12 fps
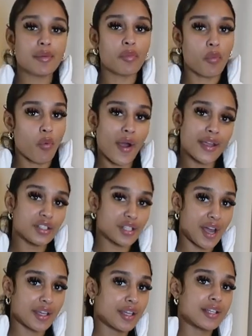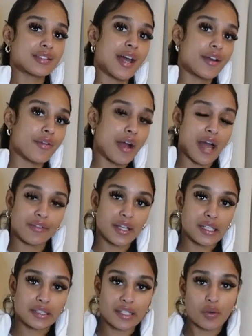a white jacket because I don't have
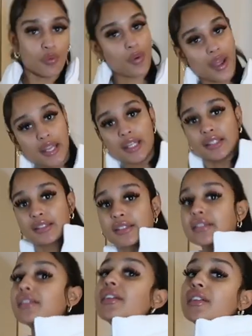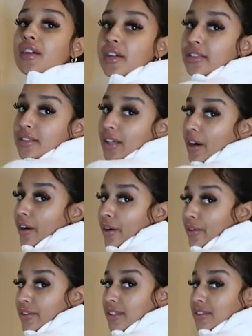anything white.
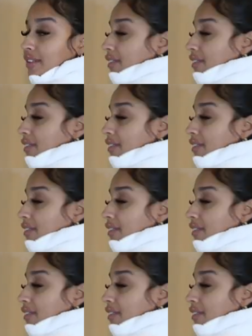So this